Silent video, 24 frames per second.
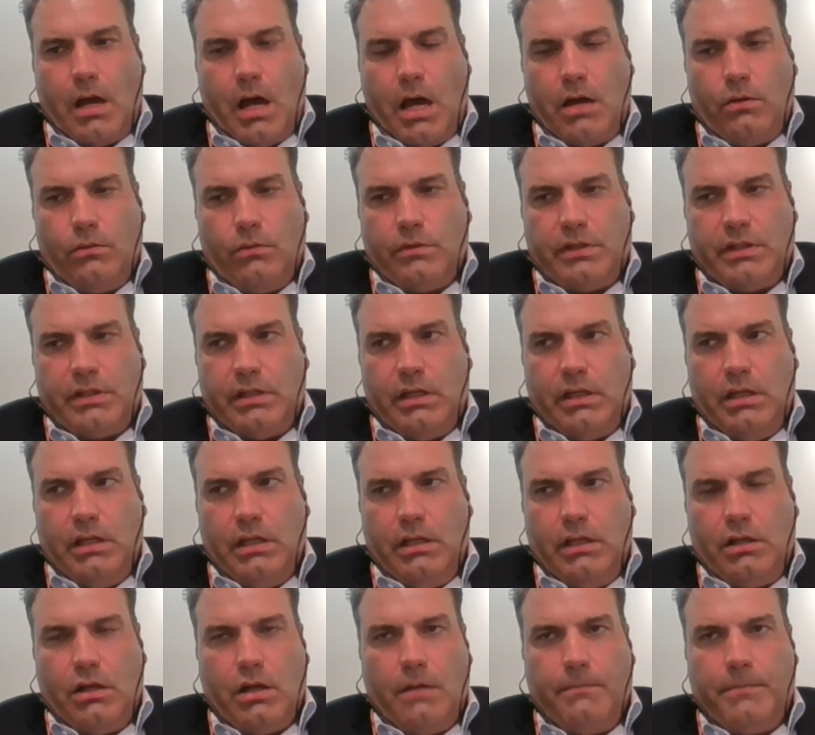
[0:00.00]
I don't
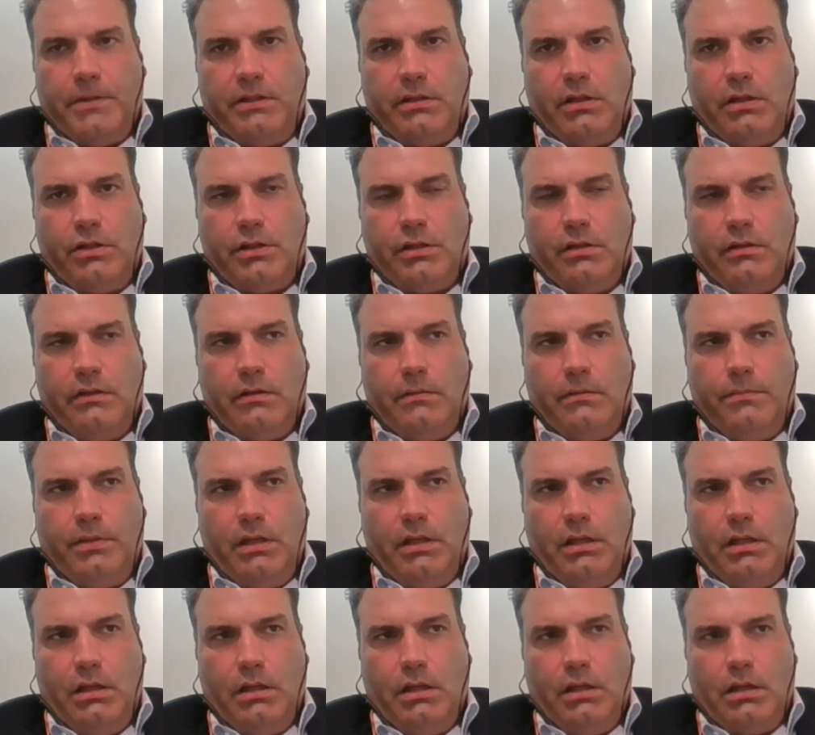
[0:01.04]
see competition to
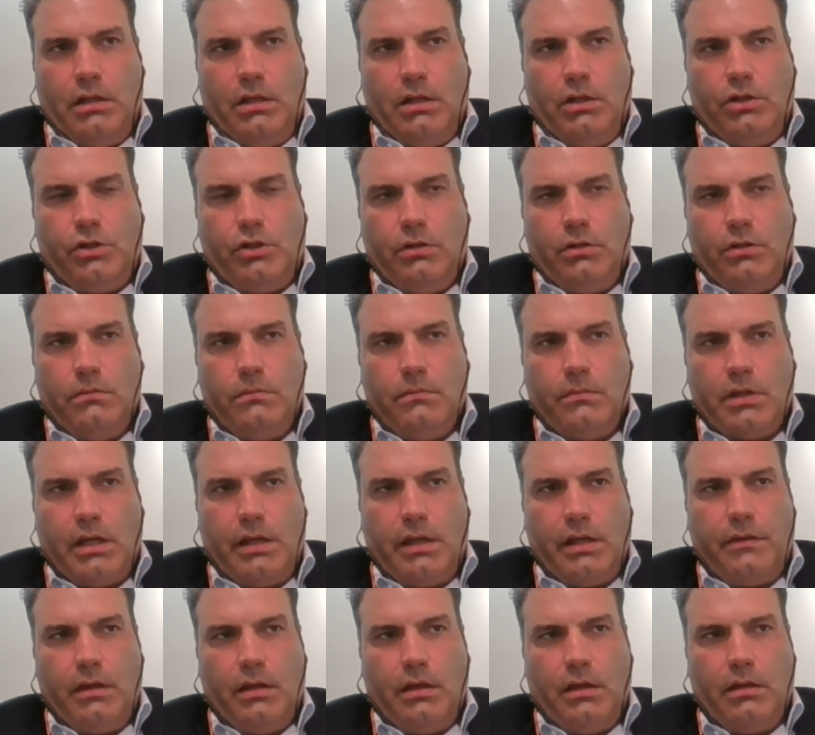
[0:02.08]
be an issue.
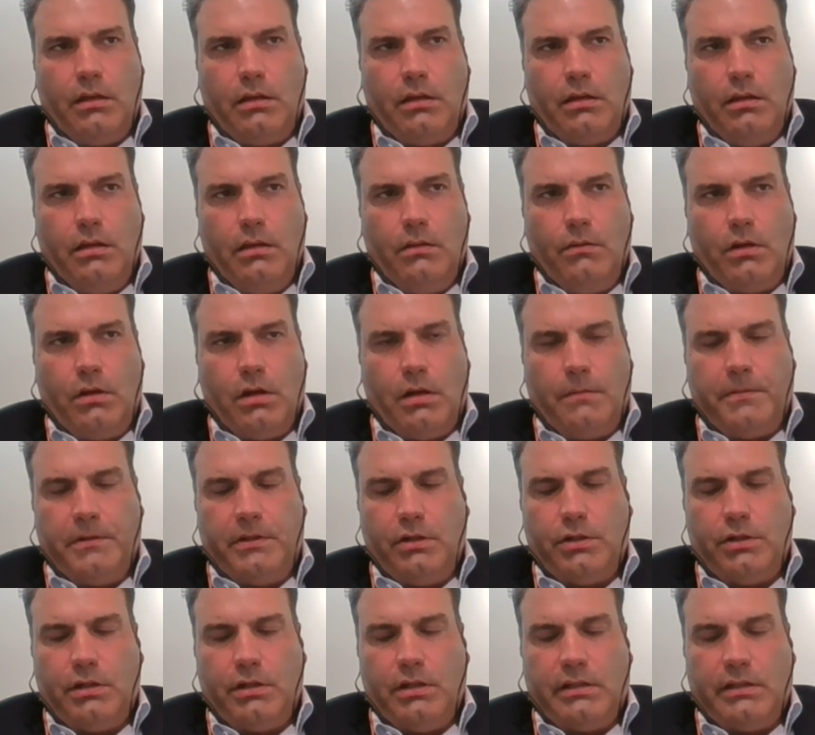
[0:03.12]
I think
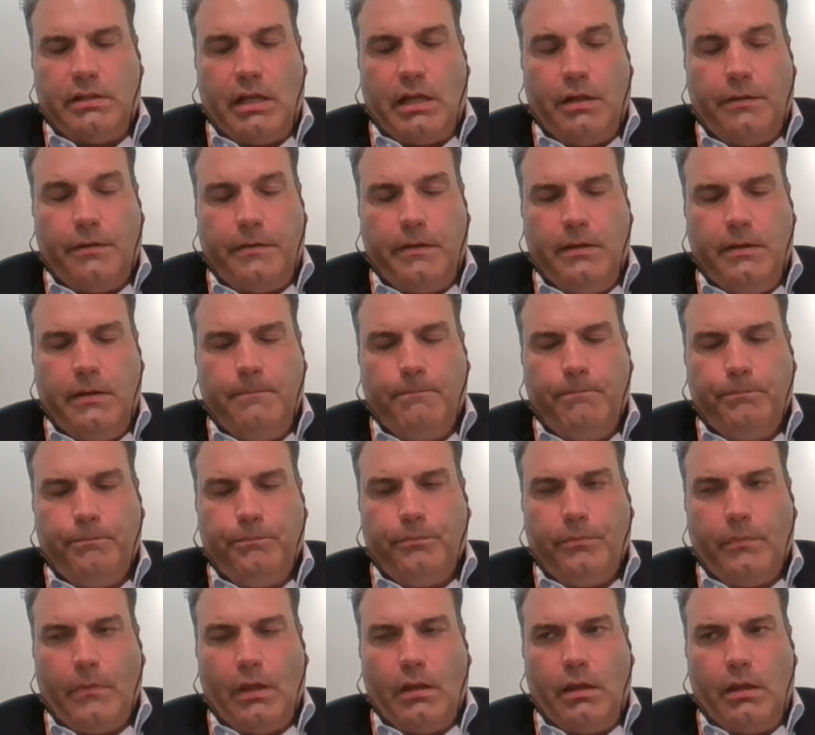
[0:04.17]
competition is healthy
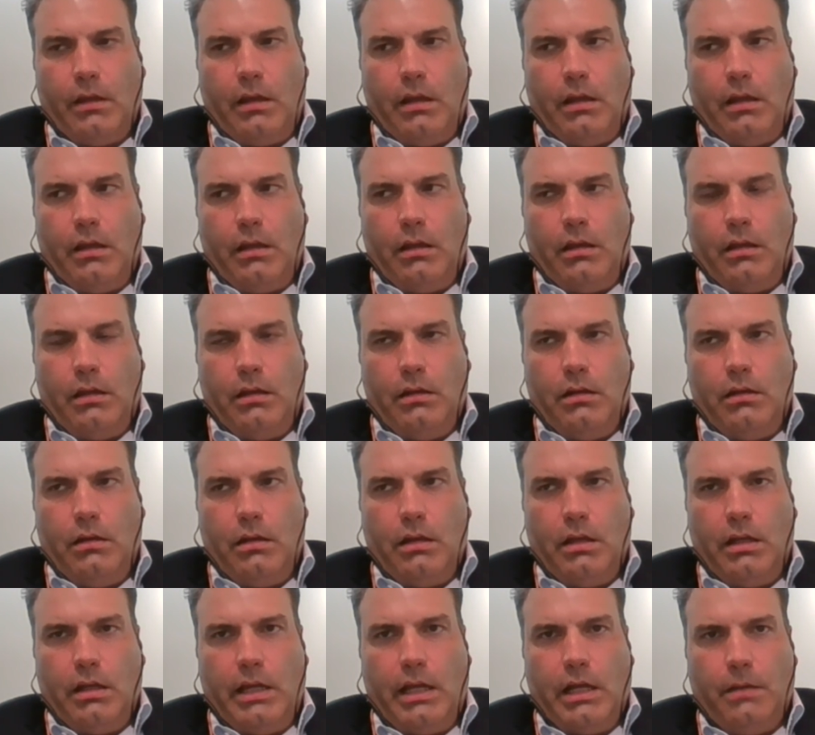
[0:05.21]

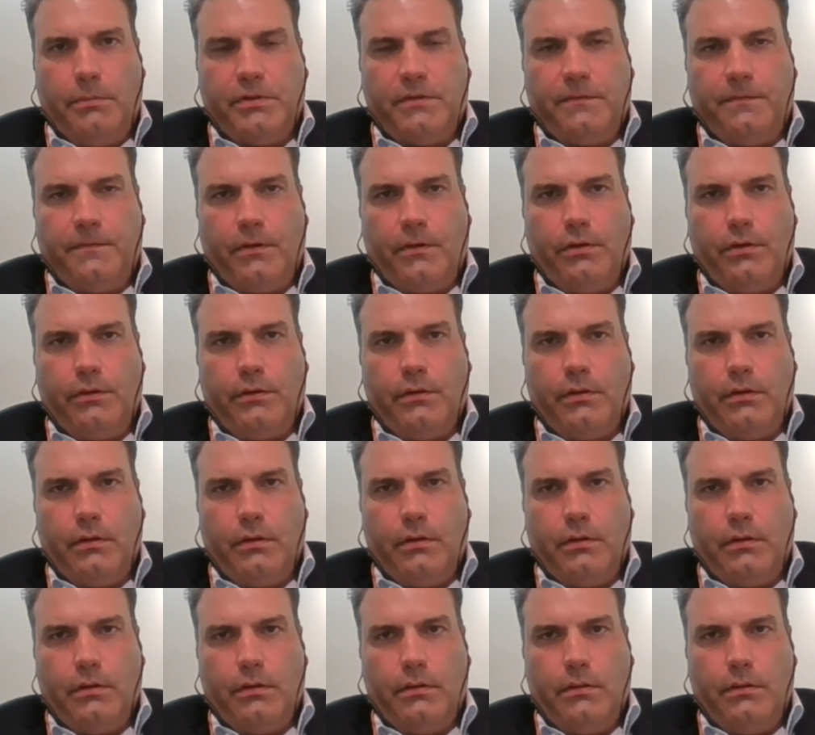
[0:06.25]
and it helps
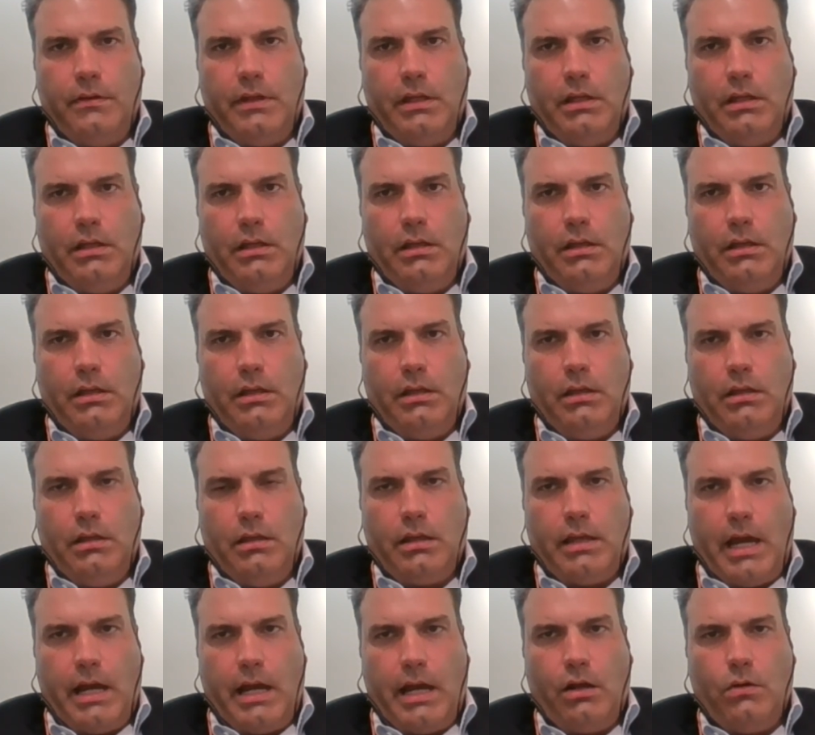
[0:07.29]
further the
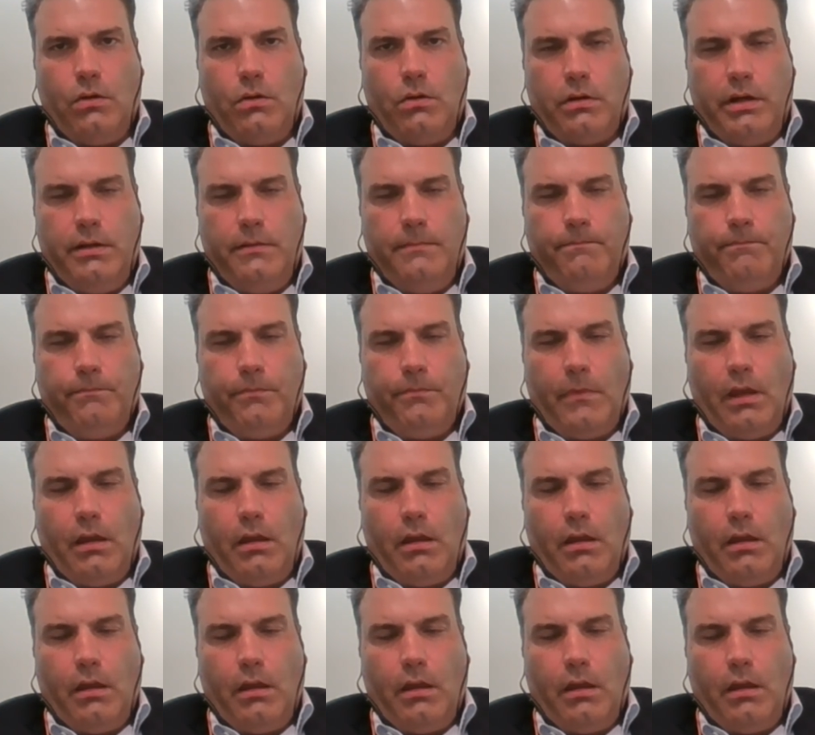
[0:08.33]
category.